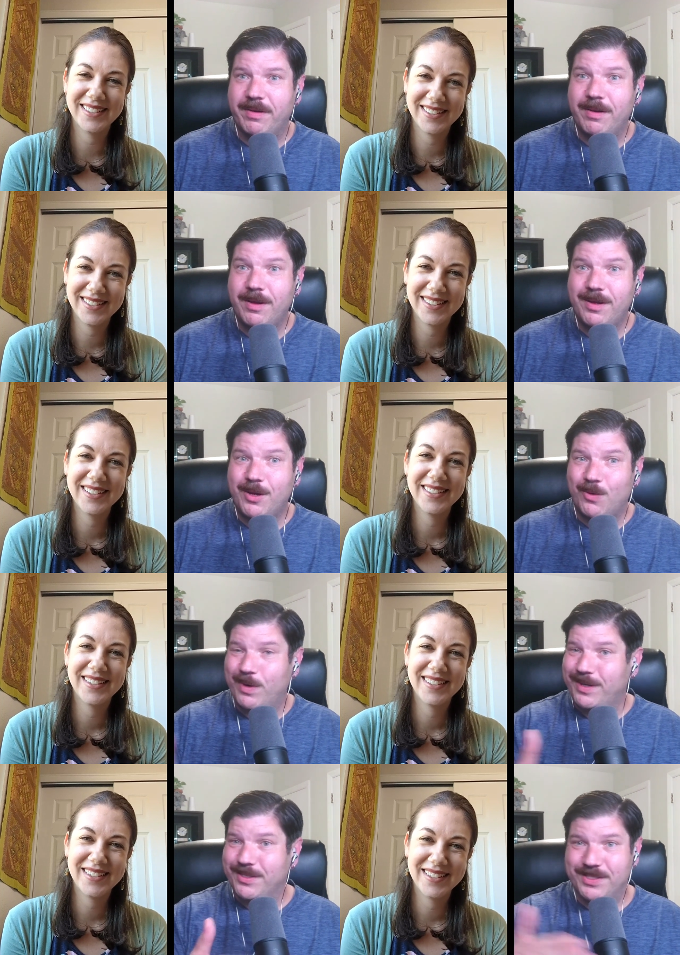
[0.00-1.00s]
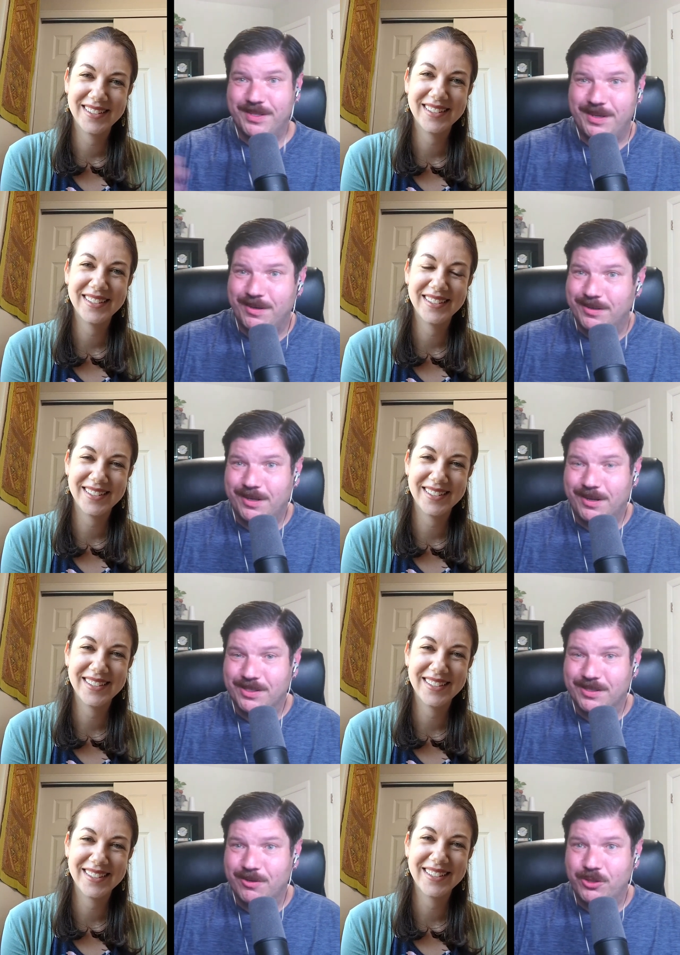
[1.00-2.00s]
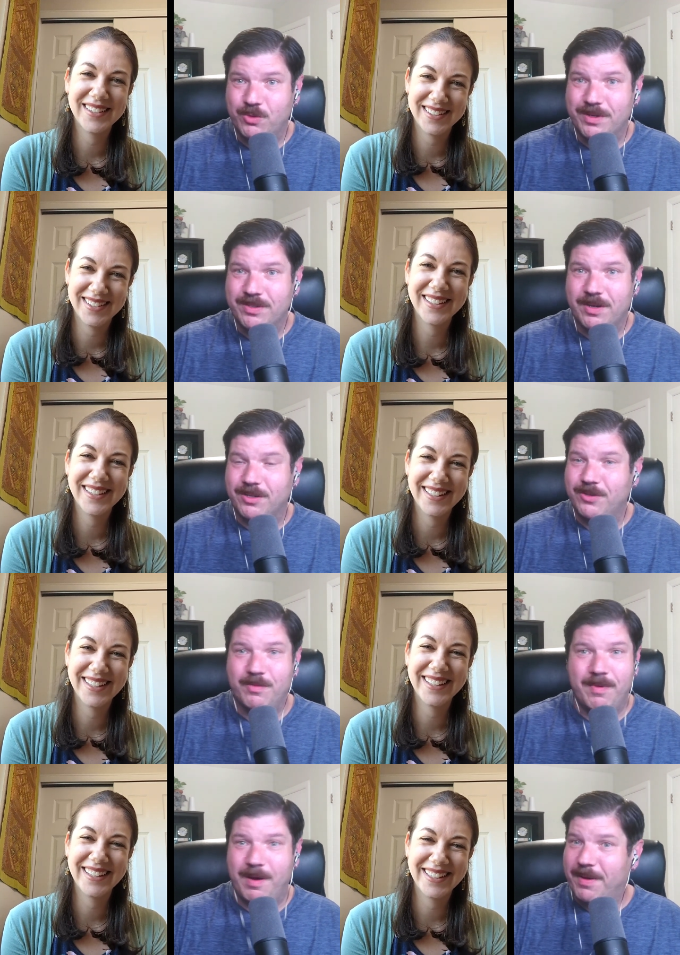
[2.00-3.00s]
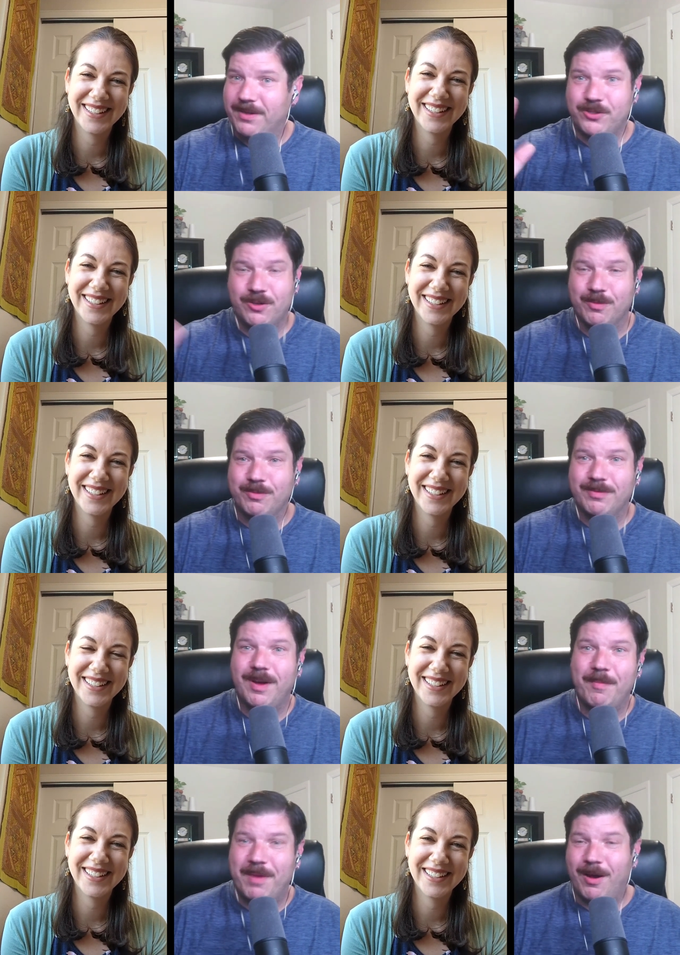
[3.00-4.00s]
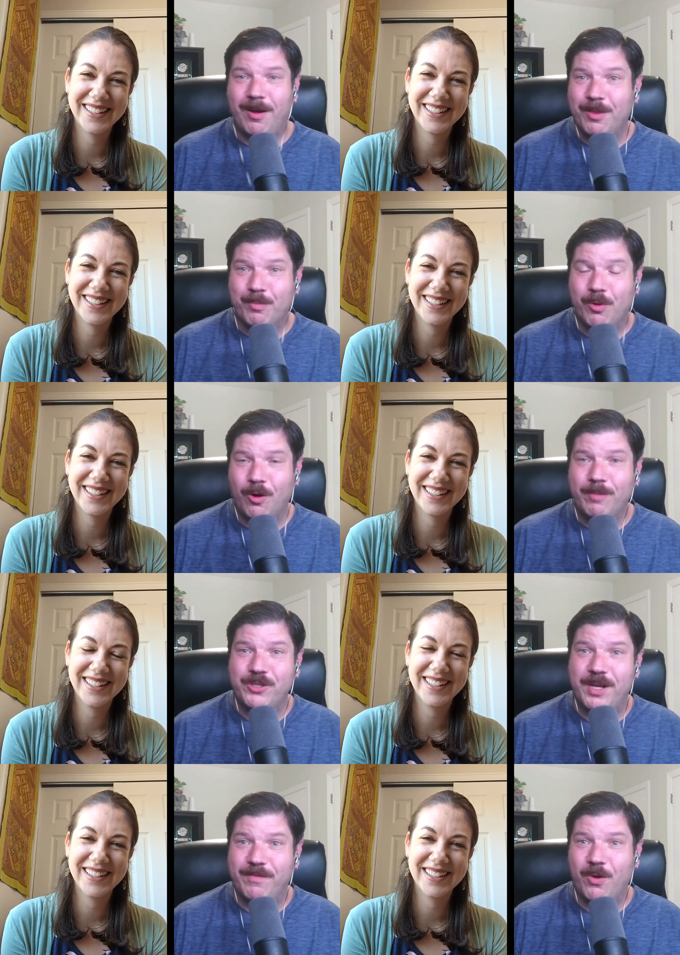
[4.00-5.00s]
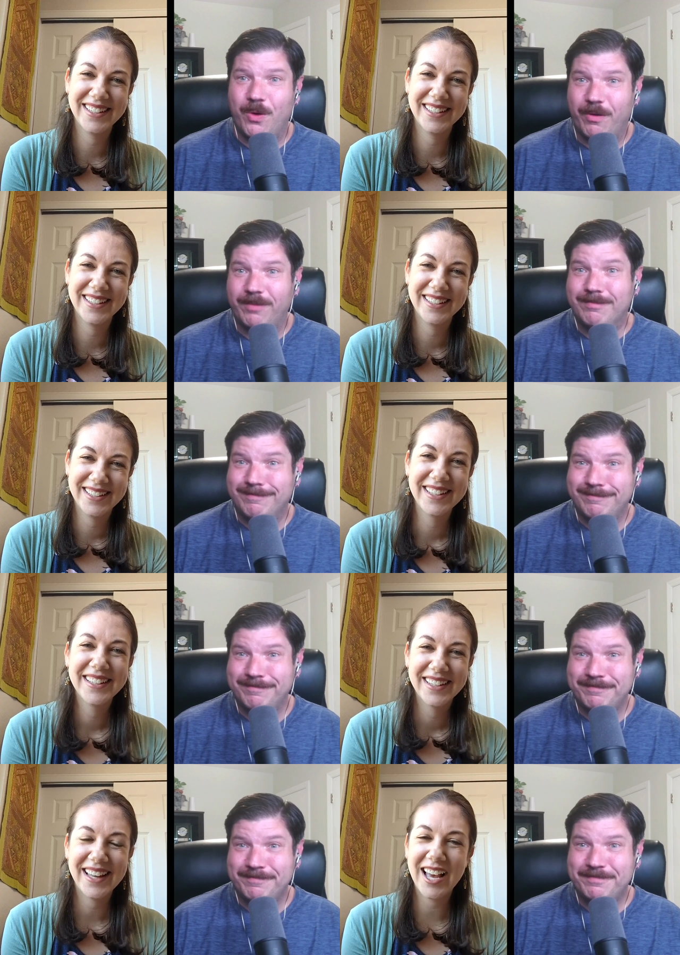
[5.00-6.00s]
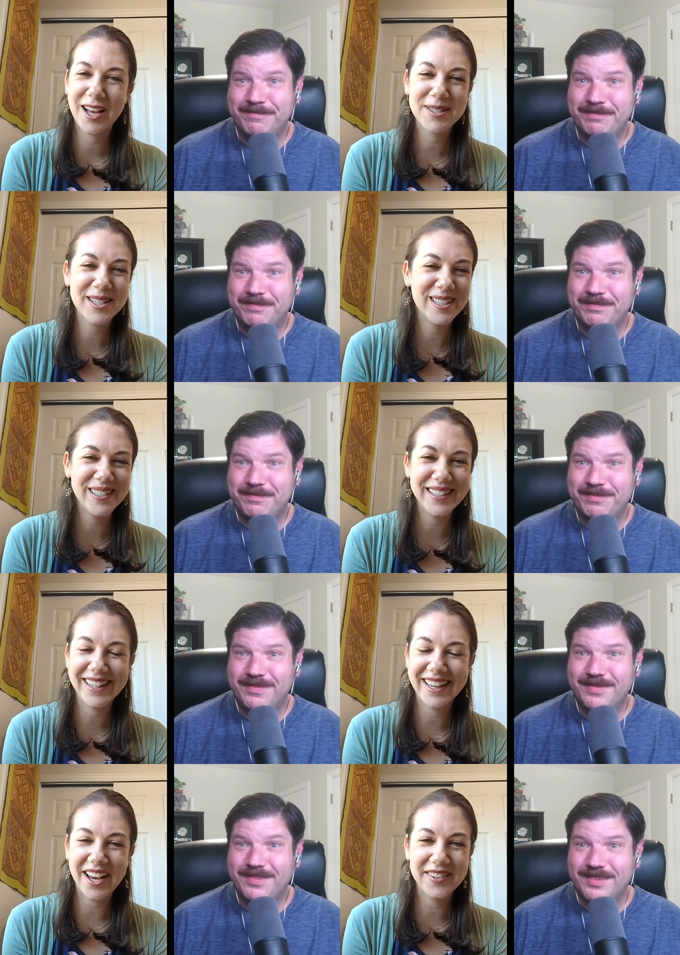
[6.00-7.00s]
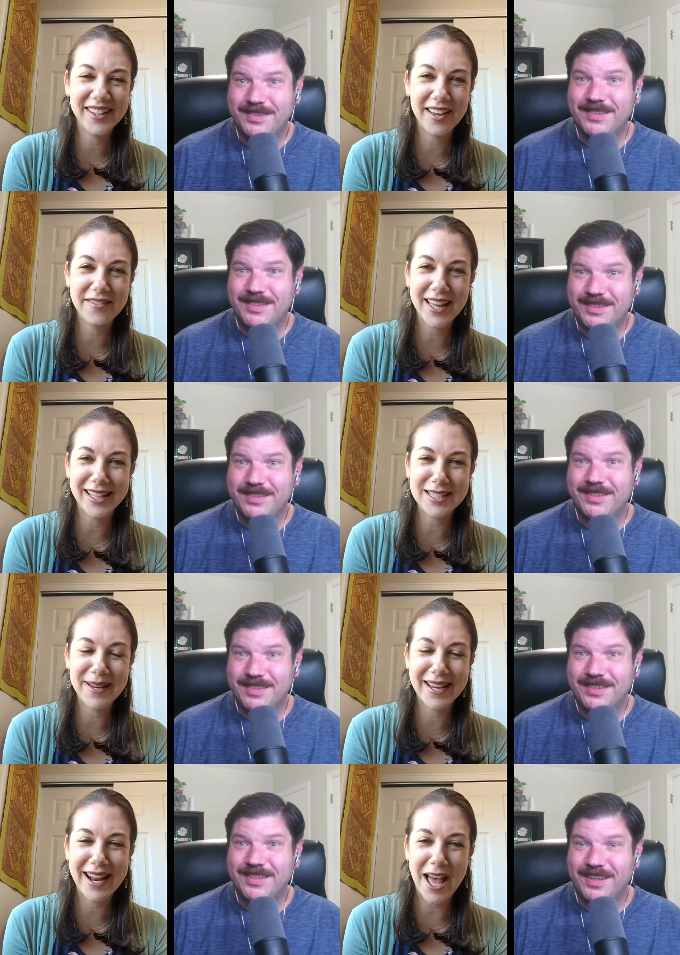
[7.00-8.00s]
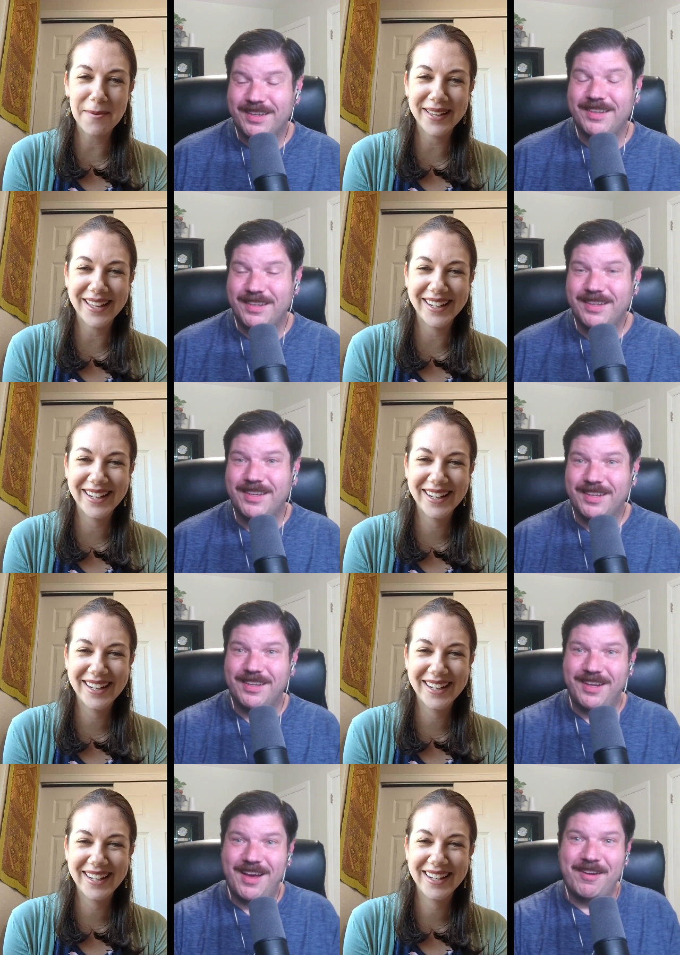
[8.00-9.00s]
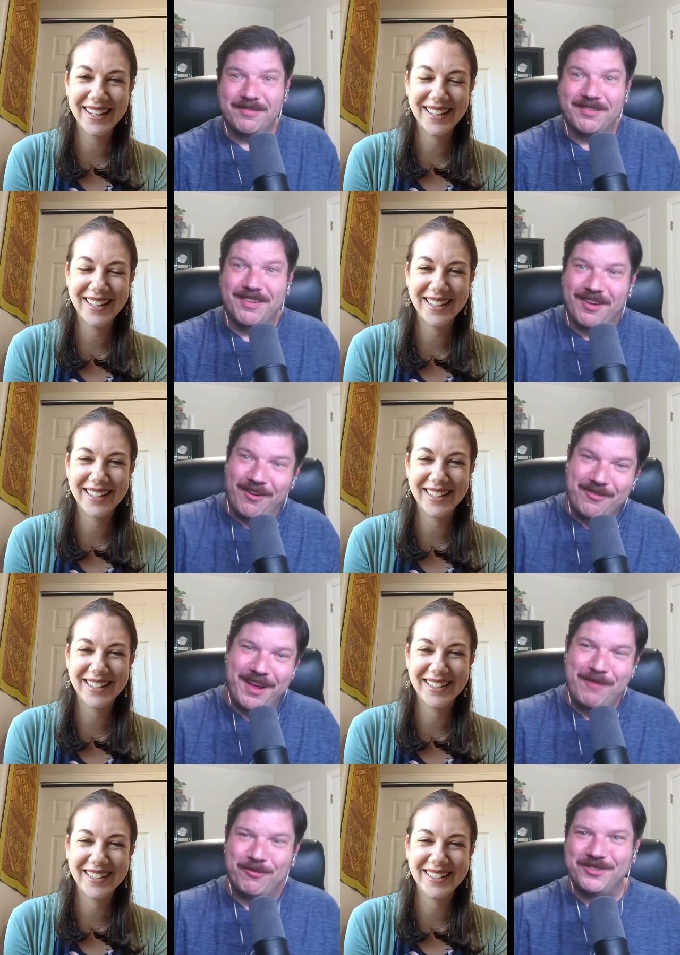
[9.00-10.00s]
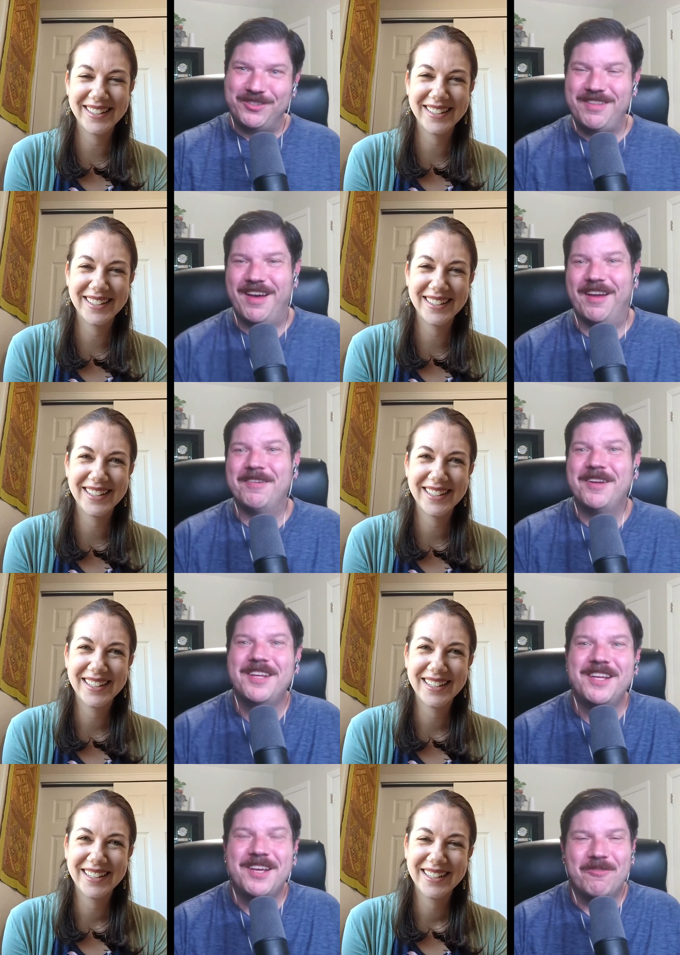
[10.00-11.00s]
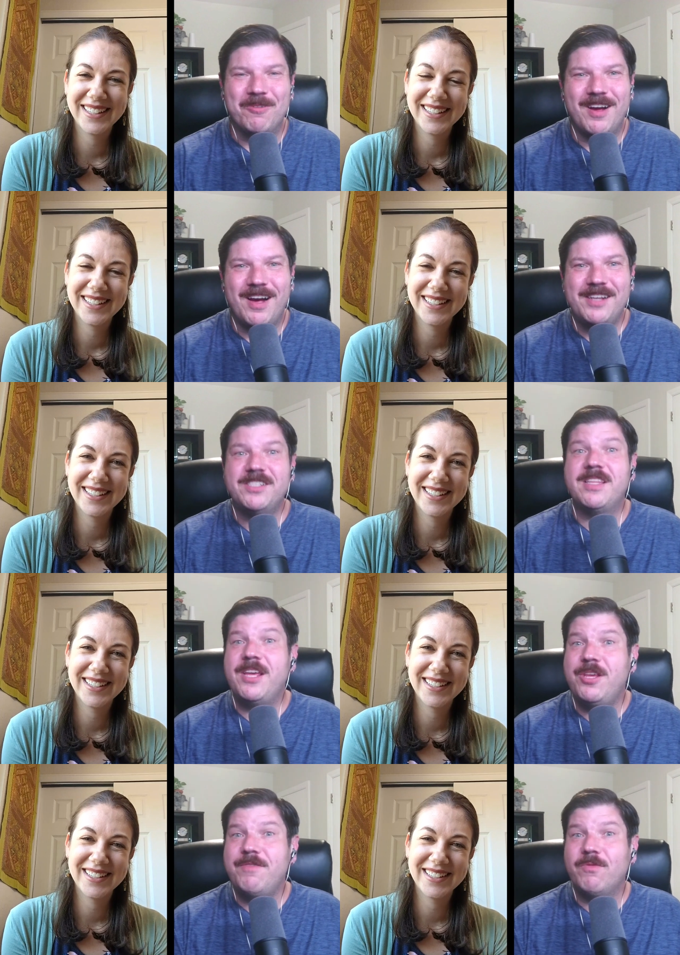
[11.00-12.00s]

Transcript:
Speaker 1: and we can just sit down and talk as long as you want to talk to about your about all the programs you have going on.
Speaker 2: Absolutely. I would love that. Let's make it happen.
Speaker 1: Yeah. Okay, we'll do that. Well, guys, thank